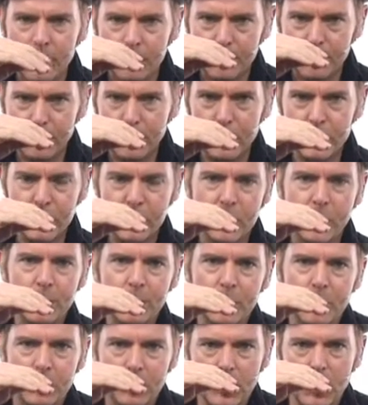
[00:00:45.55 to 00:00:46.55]
push
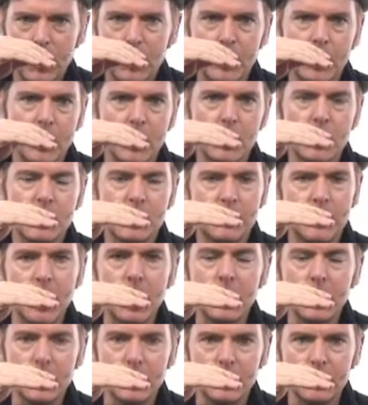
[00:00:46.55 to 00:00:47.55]
up your lower notes
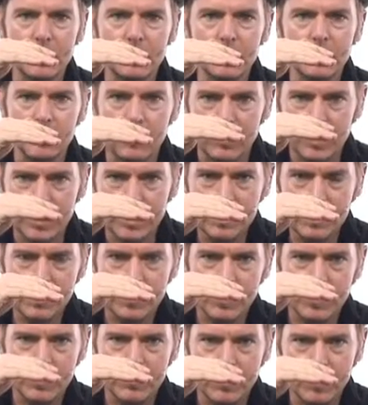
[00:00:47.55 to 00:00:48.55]
volume, right?
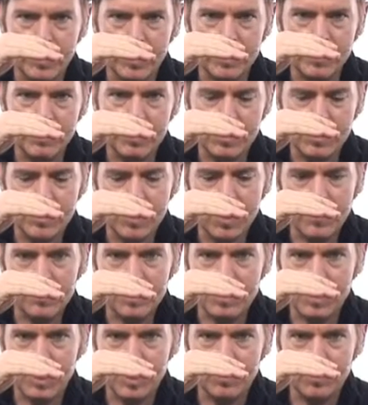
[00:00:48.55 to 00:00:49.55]
So if you play something soft,
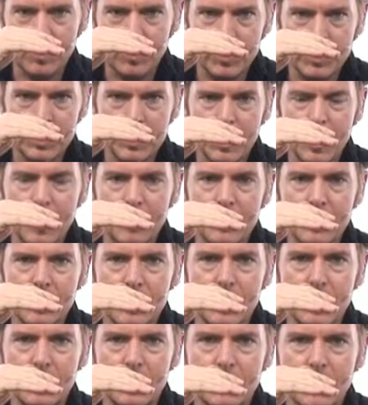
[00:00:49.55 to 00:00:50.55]
it's going to push it up
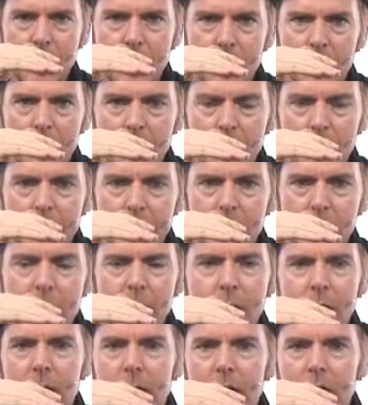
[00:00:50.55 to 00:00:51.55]
the volume-wise.
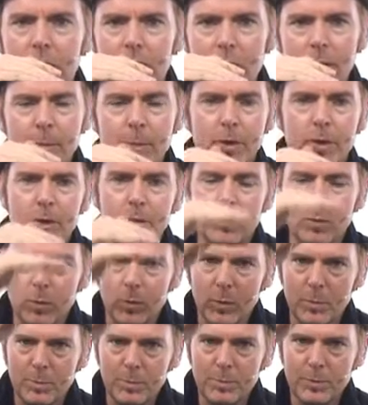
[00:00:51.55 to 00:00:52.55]
A limiter
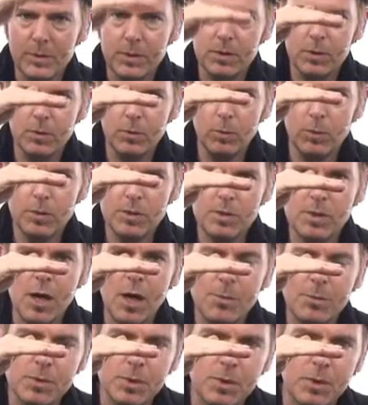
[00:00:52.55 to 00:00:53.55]
will
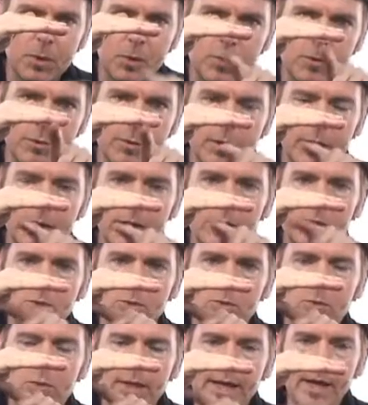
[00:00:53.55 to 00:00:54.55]
stop the notes from getting
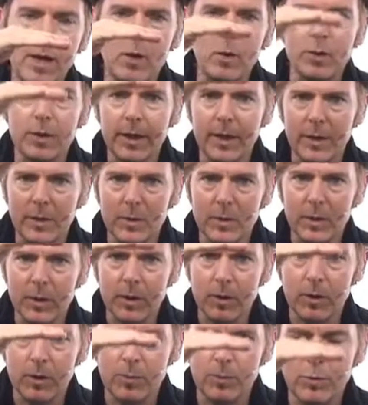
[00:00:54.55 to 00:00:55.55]
too loud, and
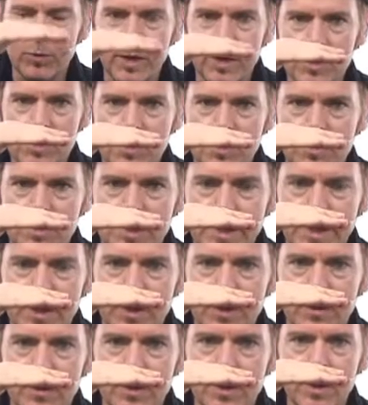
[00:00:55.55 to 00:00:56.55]
it'll compress them
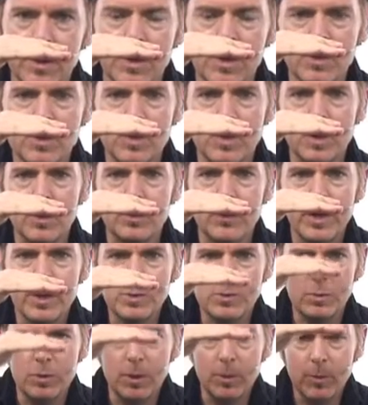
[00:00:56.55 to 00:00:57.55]
down. So a
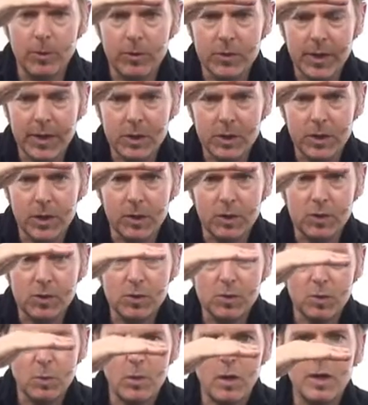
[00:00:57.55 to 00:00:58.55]
compressor limiter is actually going to
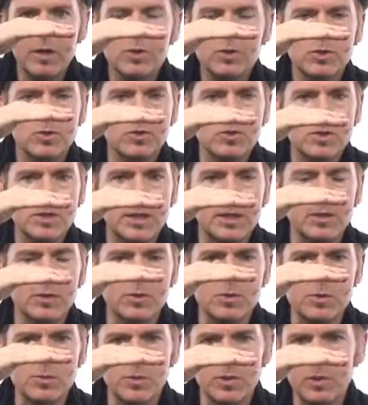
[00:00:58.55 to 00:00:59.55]
squash your signal.
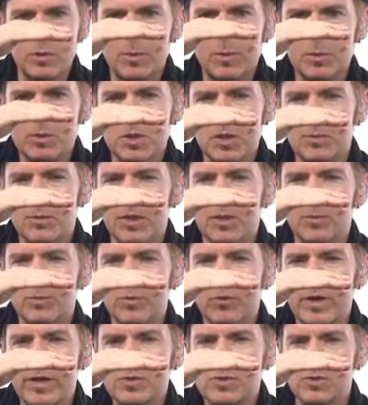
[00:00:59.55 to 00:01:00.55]
So when you hear people talking about
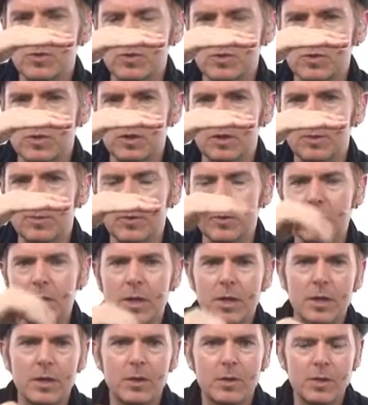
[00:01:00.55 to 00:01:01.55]
compressors and limiters,
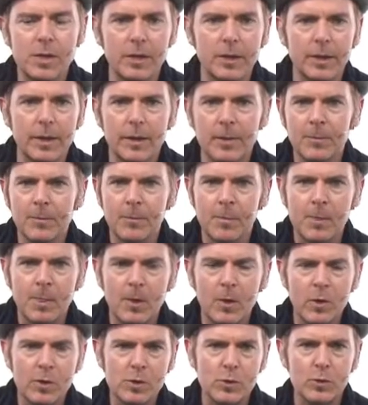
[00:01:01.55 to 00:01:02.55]
they're saying like,
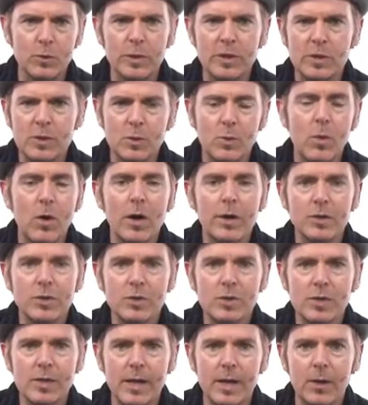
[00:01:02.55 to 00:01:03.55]
oh, it's a really squashed
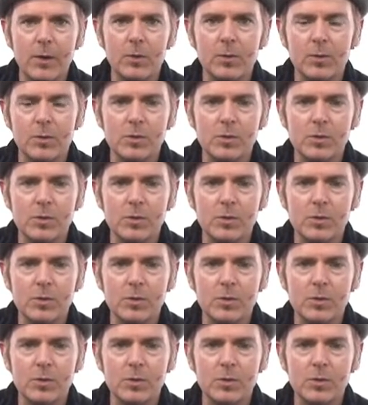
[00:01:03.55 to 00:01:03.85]
sound or